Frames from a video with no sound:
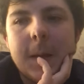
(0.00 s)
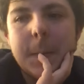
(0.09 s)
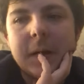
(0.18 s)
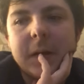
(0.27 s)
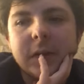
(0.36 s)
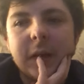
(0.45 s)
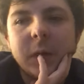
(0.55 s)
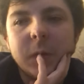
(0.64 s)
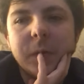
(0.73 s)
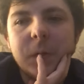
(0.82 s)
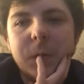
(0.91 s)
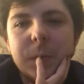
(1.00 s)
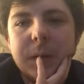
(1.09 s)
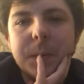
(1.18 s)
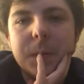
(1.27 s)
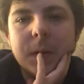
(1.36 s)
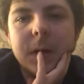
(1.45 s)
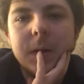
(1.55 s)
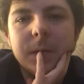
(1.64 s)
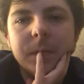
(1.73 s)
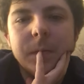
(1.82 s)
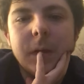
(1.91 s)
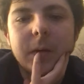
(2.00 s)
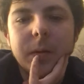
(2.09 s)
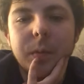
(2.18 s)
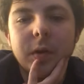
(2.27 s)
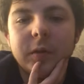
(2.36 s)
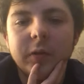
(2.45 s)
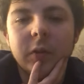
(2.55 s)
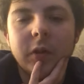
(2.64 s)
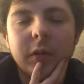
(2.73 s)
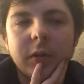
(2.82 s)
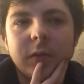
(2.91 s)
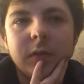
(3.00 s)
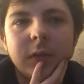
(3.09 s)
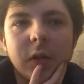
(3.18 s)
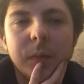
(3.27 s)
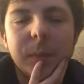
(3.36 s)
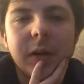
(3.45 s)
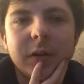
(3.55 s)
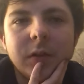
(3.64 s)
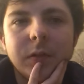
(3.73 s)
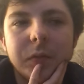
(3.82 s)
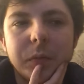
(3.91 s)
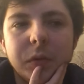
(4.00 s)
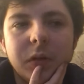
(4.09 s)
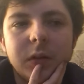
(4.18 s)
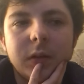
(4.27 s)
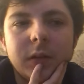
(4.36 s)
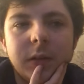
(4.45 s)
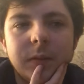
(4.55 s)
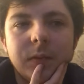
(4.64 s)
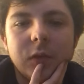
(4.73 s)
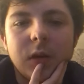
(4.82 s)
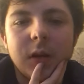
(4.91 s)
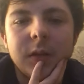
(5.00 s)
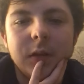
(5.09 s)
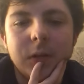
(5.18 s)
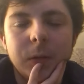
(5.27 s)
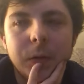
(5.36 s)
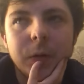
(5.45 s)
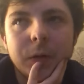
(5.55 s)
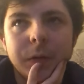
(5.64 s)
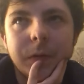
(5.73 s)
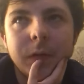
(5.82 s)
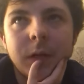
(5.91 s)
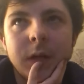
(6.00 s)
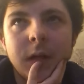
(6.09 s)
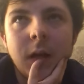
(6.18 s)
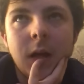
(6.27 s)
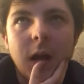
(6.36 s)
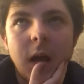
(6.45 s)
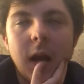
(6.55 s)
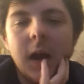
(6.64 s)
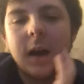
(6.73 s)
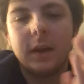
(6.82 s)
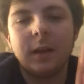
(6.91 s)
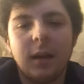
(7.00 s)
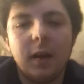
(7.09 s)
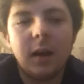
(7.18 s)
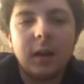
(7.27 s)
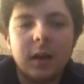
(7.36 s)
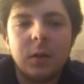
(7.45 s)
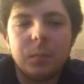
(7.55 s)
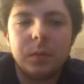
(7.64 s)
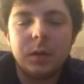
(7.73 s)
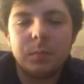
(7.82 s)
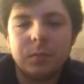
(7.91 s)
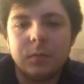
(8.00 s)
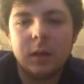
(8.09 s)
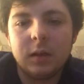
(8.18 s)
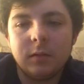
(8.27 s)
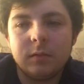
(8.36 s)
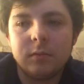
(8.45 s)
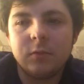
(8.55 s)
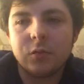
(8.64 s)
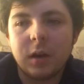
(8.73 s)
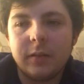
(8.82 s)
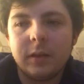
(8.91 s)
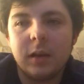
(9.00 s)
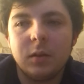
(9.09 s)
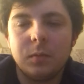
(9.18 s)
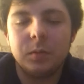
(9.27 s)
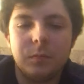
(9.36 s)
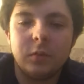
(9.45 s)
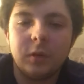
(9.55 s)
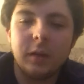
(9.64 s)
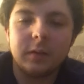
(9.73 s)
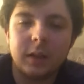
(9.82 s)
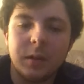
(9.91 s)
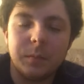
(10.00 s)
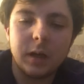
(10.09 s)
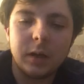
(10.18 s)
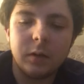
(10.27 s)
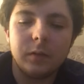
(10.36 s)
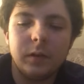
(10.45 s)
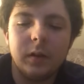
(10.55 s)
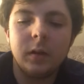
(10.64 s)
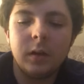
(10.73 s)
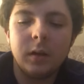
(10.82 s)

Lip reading: because I know a few people that depression's got the best of them, and they've tried to do stuff, and I help people. I try to help them, try to get the mind off it.